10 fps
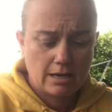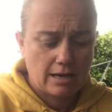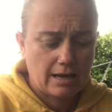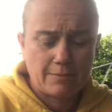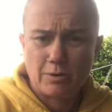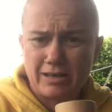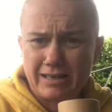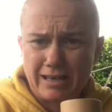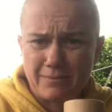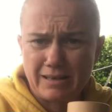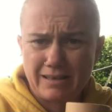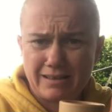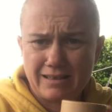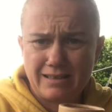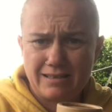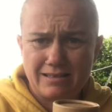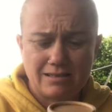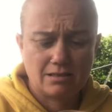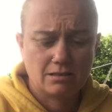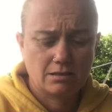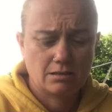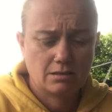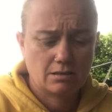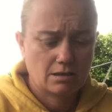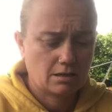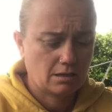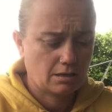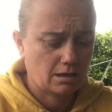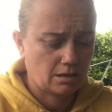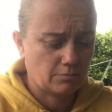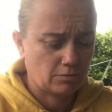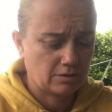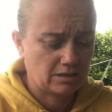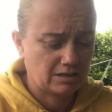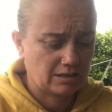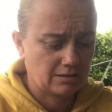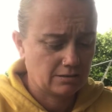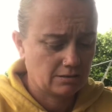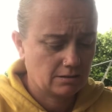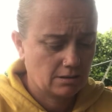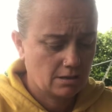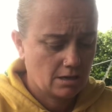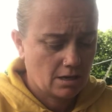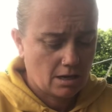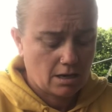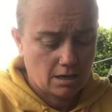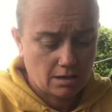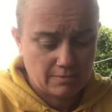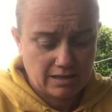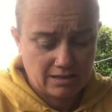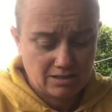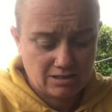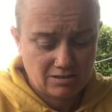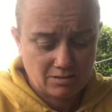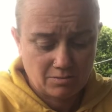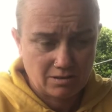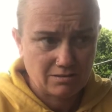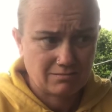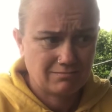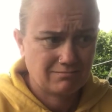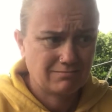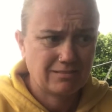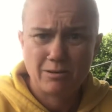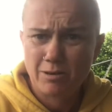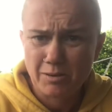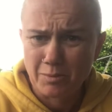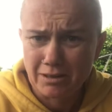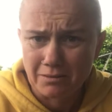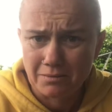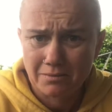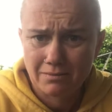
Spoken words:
and mine come in these cardboard containers, and you know what, they work well.